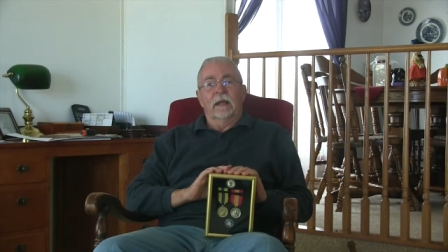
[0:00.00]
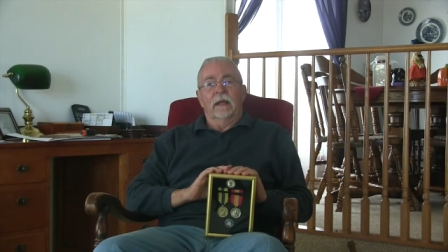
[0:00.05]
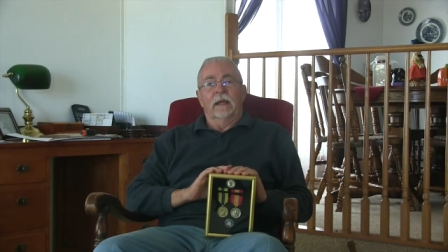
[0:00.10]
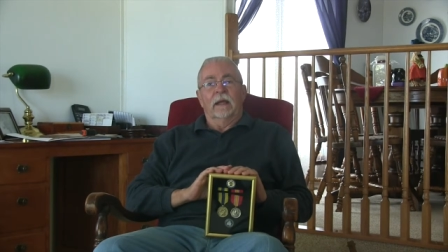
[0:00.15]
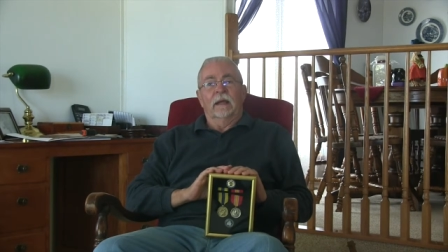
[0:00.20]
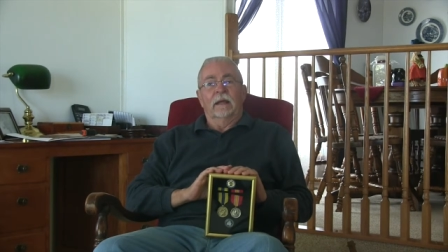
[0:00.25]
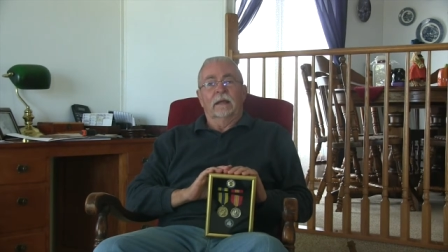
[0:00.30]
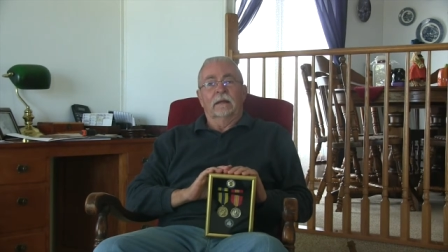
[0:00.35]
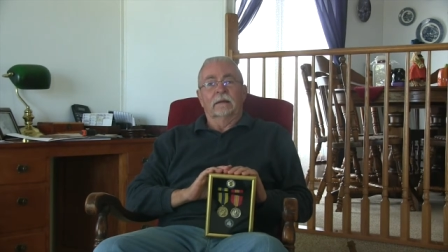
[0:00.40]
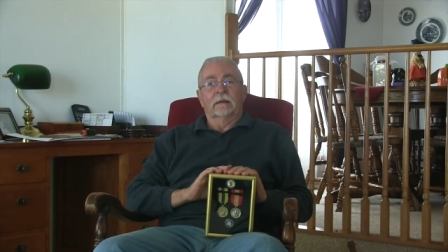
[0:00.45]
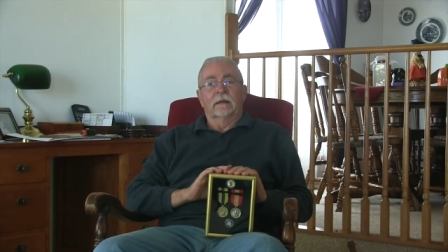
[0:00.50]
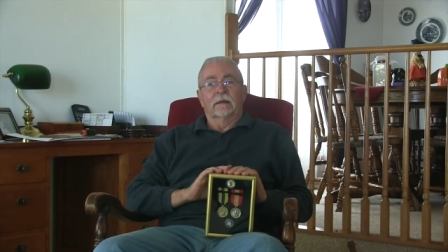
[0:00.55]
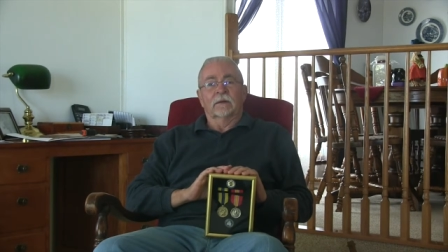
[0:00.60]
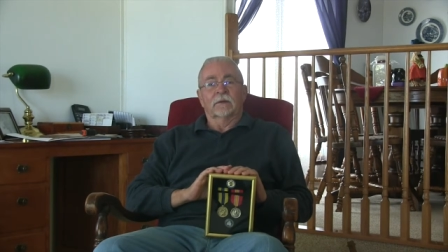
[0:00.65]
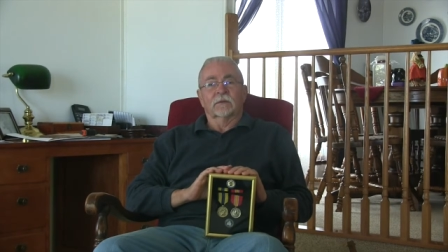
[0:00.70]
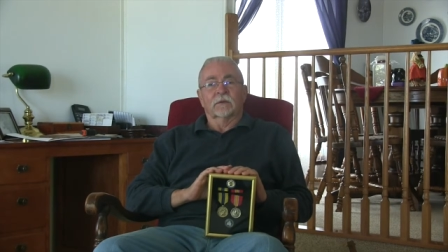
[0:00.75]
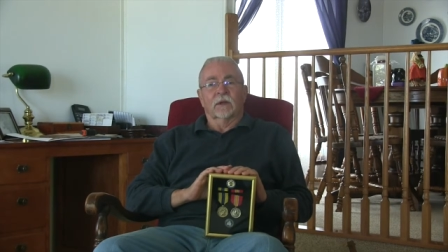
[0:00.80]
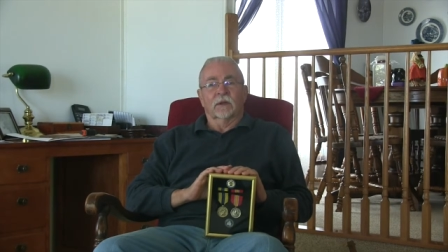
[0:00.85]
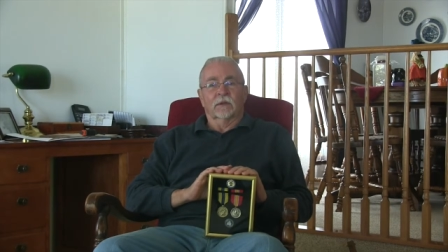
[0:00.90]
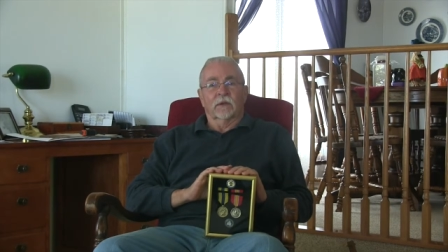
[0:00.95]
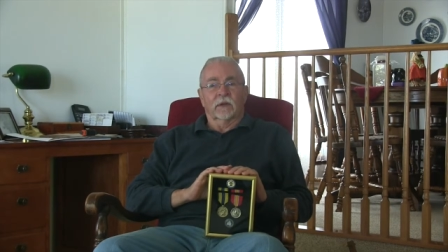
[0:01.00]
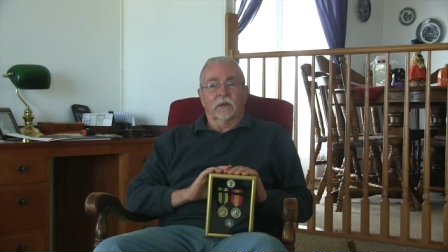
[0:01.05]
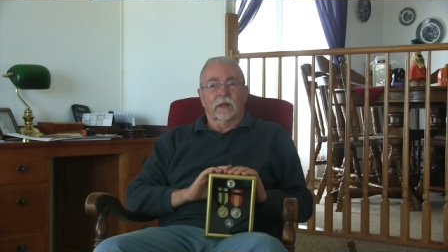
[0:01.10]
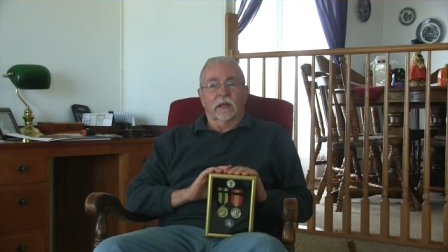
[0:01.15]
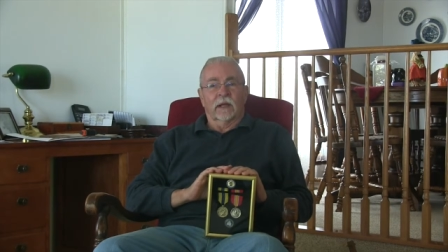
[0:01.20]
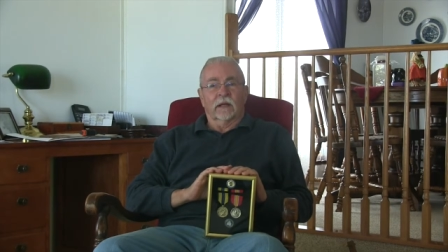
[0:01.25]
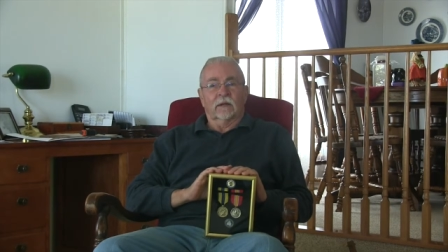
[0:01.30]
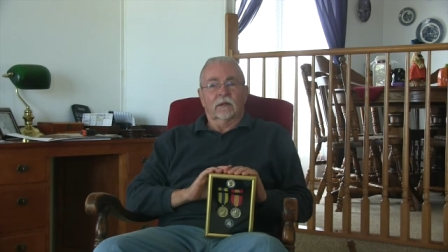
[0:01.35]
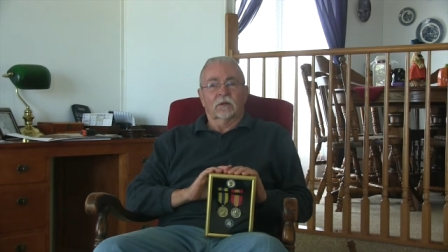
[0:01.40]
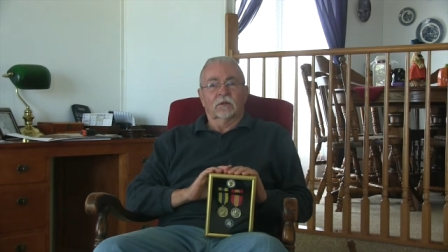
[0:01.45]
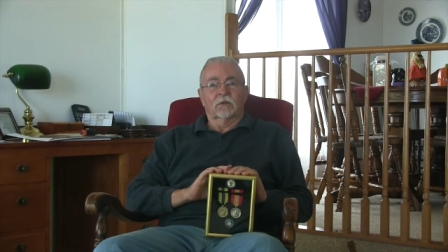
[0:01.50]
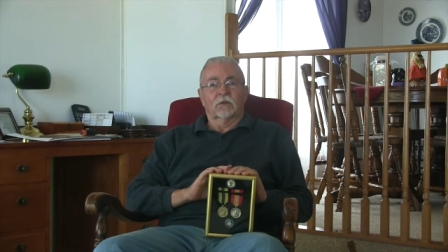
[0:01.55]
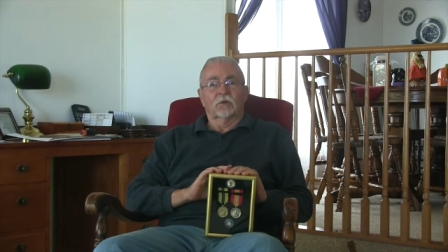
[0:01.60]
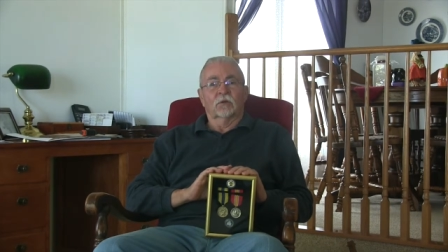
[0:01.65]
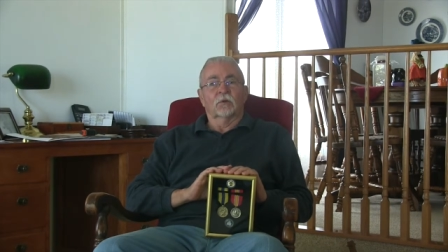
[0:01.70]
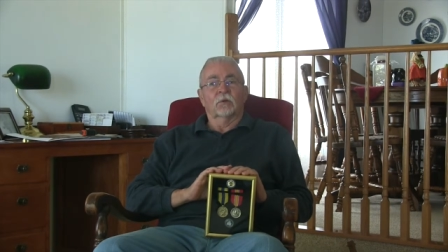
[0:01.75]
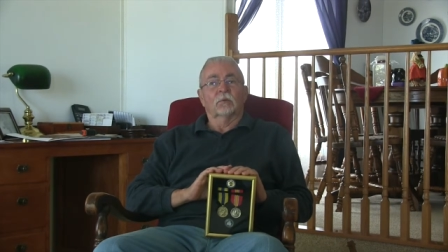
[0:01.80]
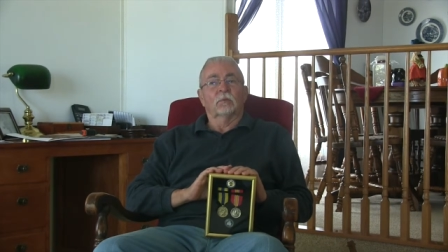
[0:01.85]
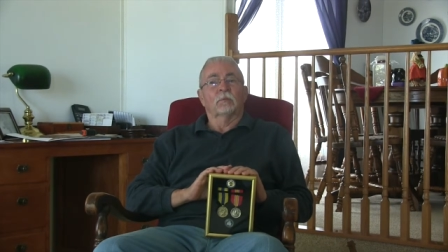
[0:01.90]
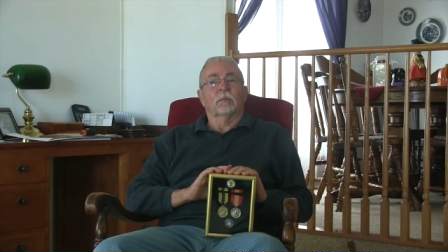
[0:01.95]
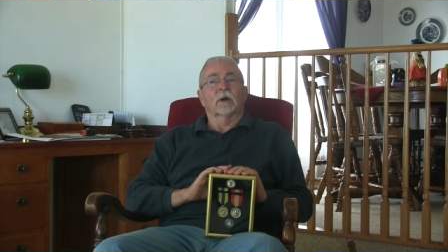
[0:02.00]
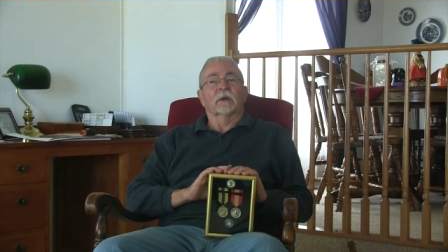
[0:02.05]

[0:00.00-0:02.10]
and there's nothing I could do